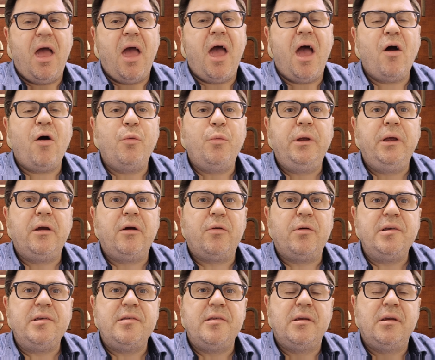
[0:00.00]
how can we
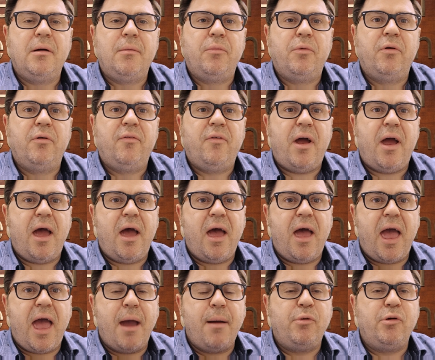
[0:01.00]
increase the number of
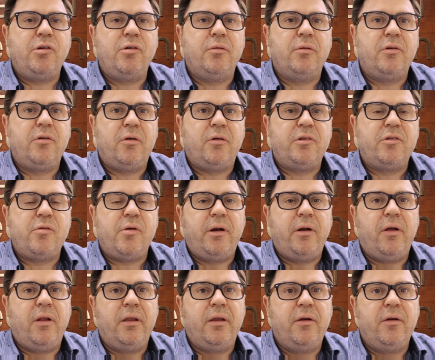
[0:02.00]
Aboriginal and Torres Strait
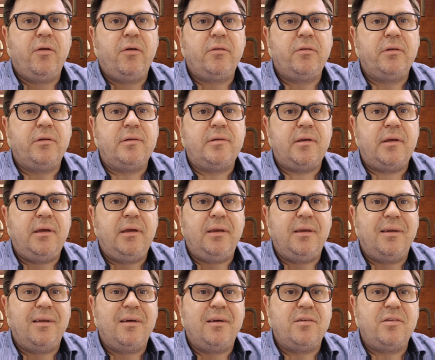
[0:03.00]
Islander doctors
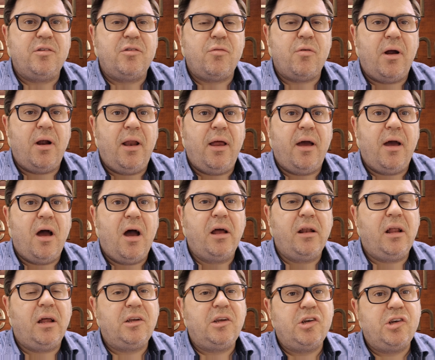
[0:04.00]
in Australia?
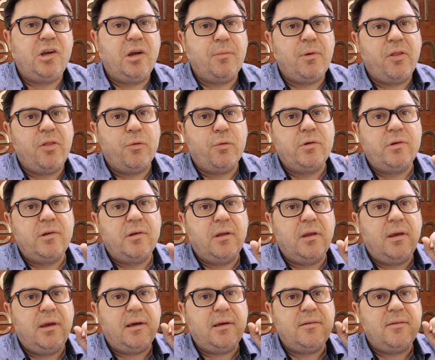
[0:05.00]
I'd like to share my thoughts in
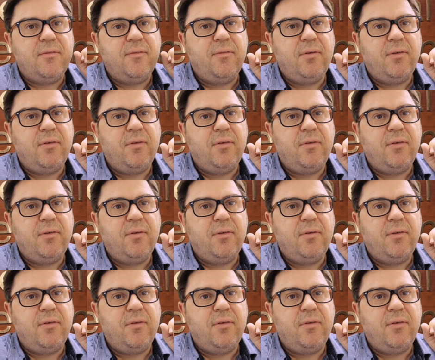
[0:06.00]
the next